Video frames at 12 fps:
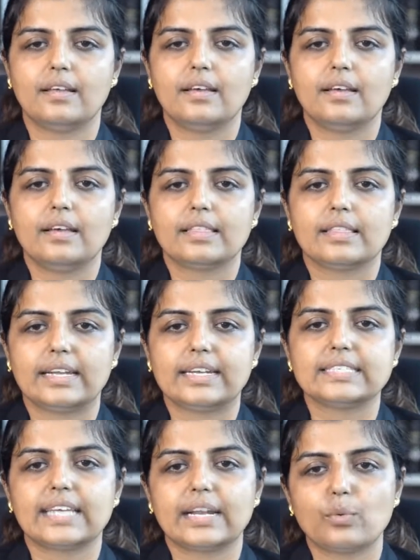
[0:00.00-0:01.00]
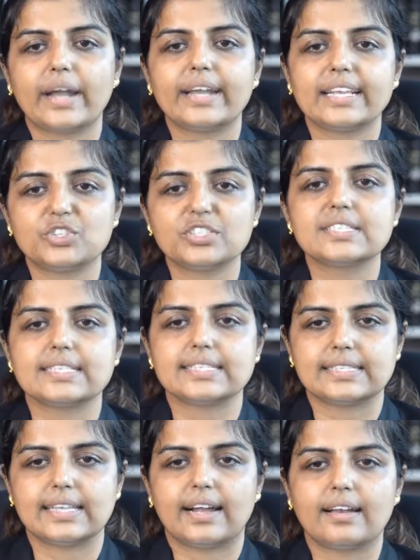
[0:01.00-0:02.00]
The disadvantages is
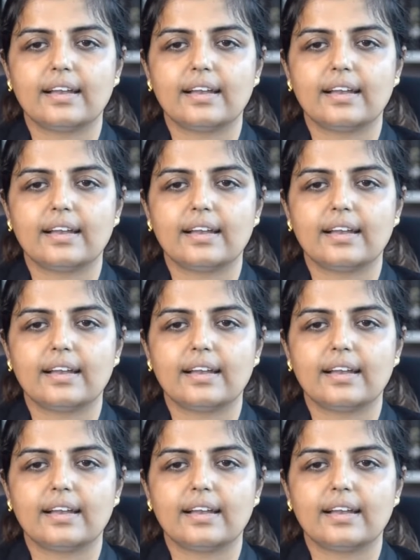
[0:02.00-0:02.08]
that